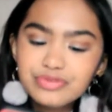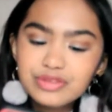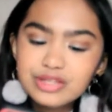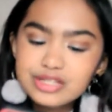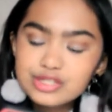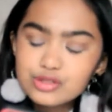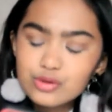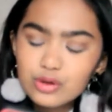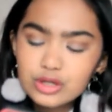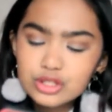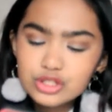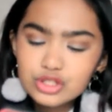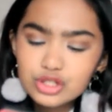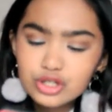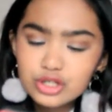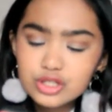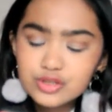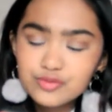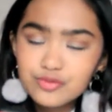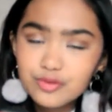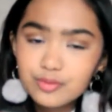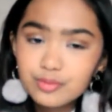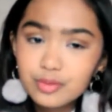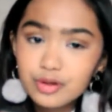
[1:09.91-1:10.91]
This question
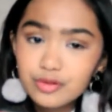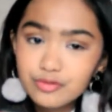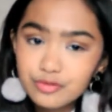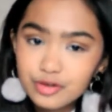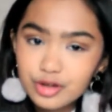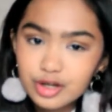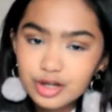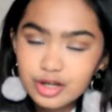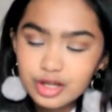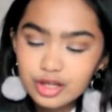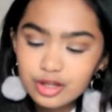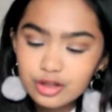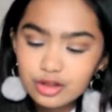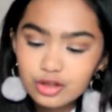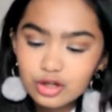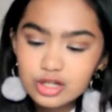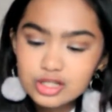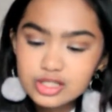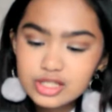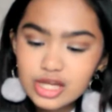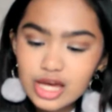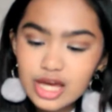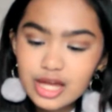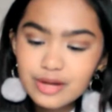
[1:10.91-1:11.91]
is from Alvia
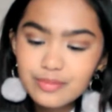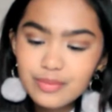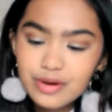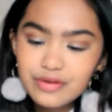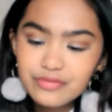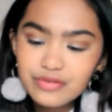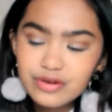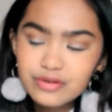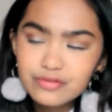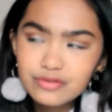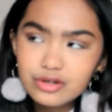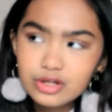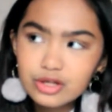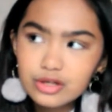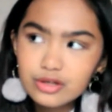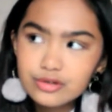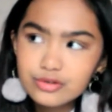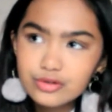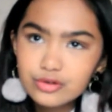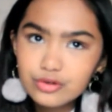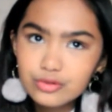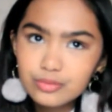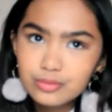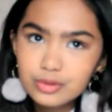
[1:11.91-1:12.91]
Quintos. And my favorite
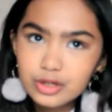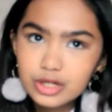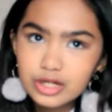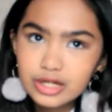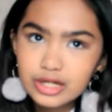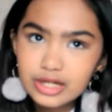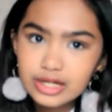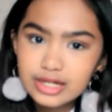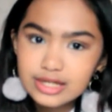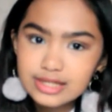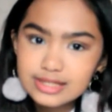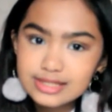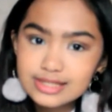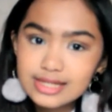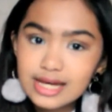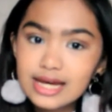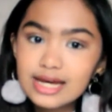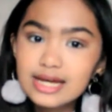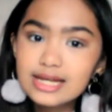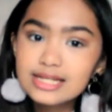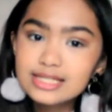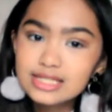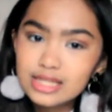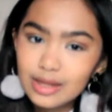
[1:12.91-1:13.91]
YouTuber is
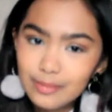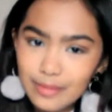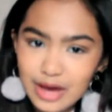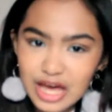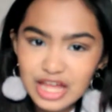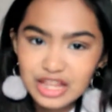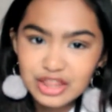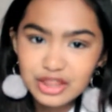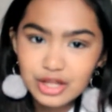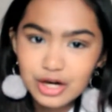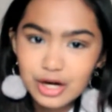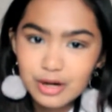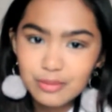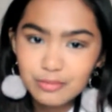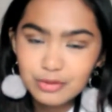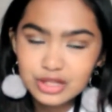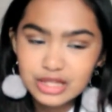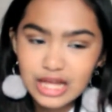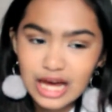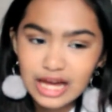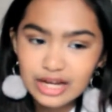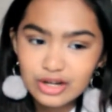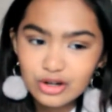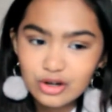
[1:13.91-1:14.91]
Samantha
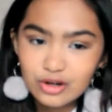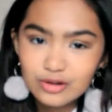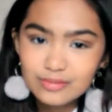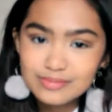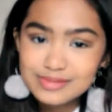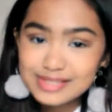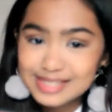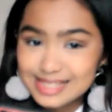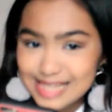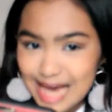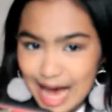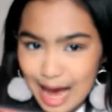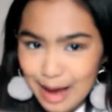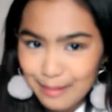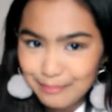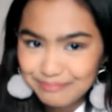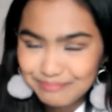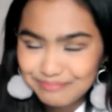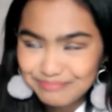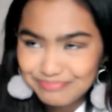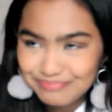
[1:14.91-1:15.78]
Montano. Sam.